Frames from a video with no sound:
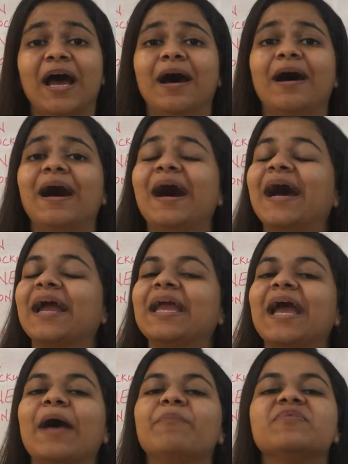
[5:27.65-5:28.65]

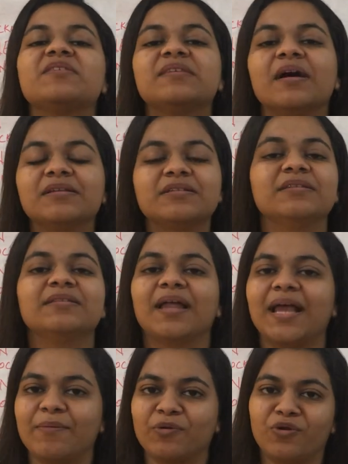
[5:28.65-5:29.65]
I am certain
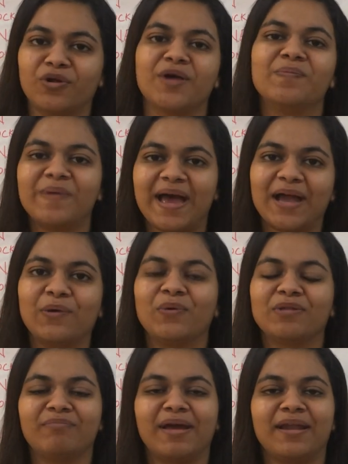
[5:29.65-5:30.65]
that I'm gonna come back
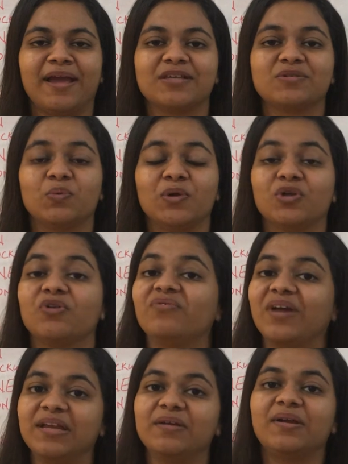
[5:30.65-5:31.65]
with my next video
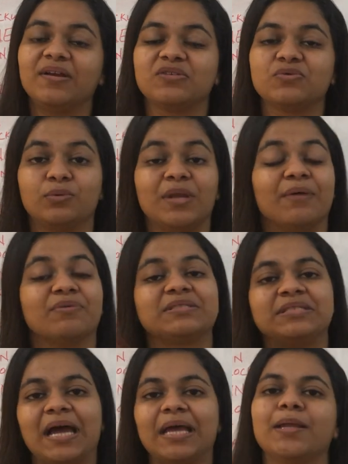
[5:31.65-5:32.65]
very, very soon. I
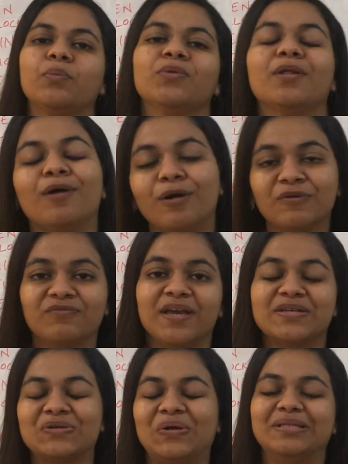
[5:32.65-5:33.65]
was tied up with a lot of
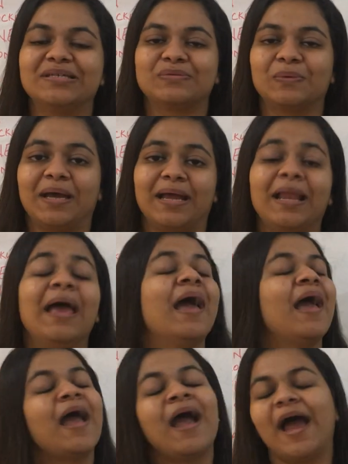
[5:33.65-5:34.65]
things all this while,
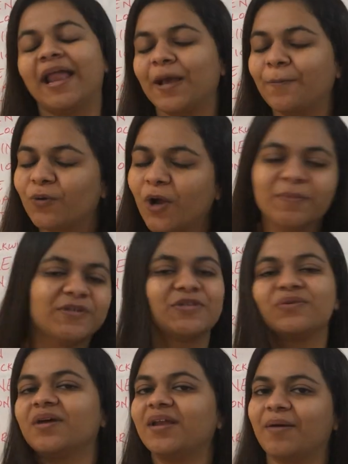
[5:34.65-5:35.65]
and I
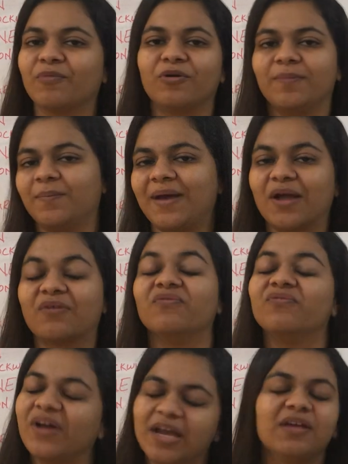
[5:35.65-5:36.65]
promise you that I'm gonna be back
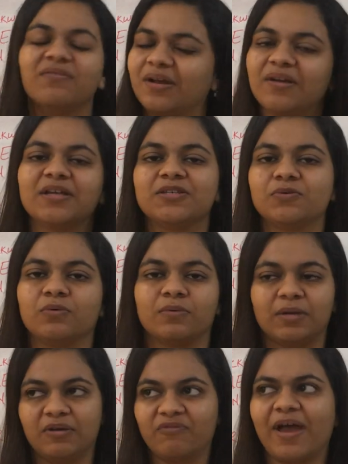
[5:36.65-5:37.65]
very, very
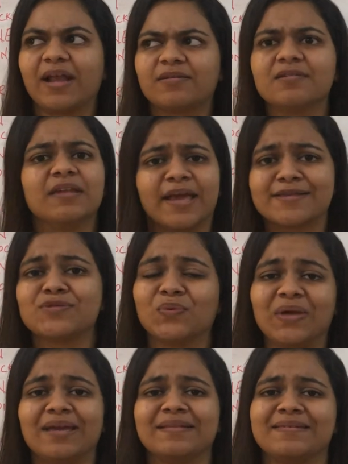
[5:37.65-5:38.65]
soon. In fact, next
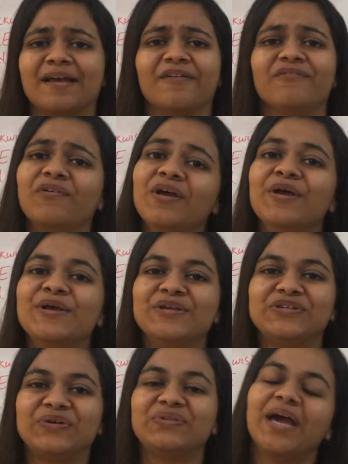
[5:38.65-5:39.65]
week itself.
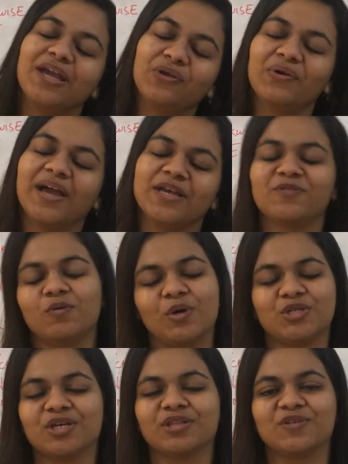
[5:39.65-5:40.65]
So thank you guys for
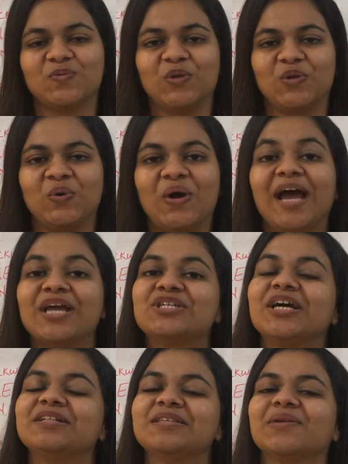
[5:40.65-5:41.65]
watching this video. I
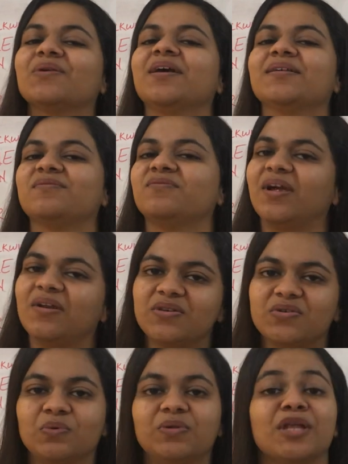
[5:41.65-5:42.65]
shall see you guys
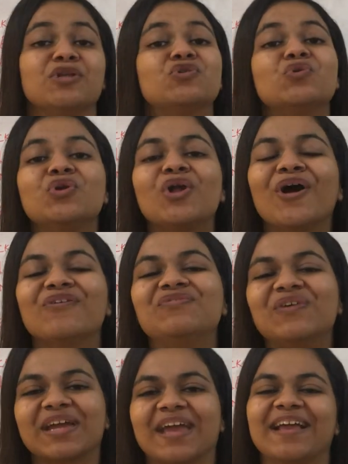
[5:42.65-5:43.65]
very soon, and do not
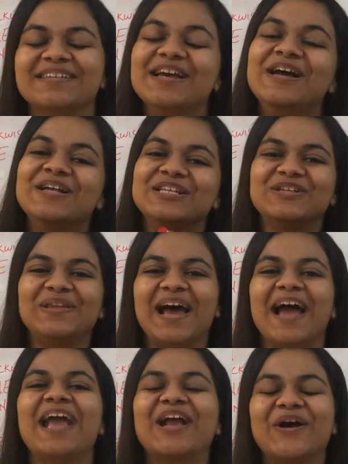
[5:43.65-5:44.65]
forget to
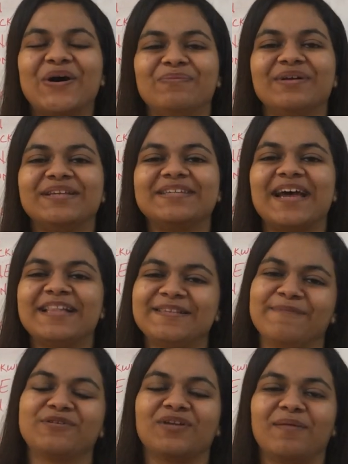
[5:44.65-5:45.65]
like, comment and
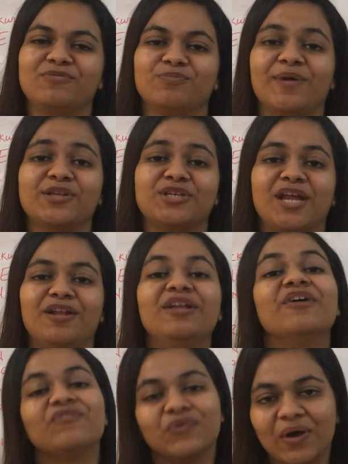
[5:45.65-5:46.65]
subscribe to my
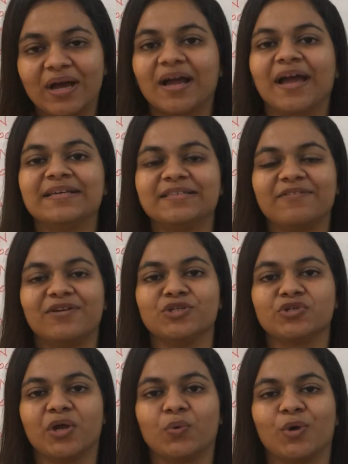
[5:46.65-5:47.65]
channel if you guys have
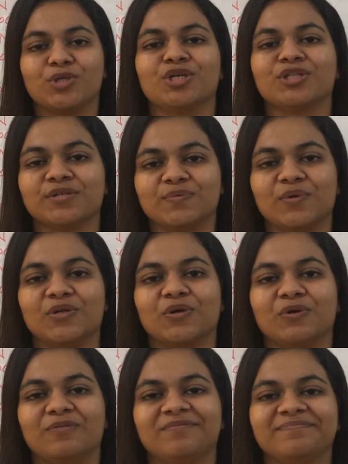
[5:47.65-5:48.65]
enjoyed watching this
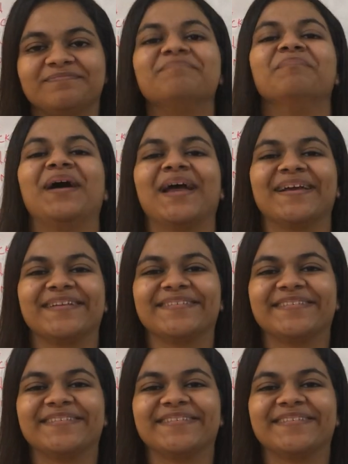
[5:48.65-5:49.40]
video. Bye.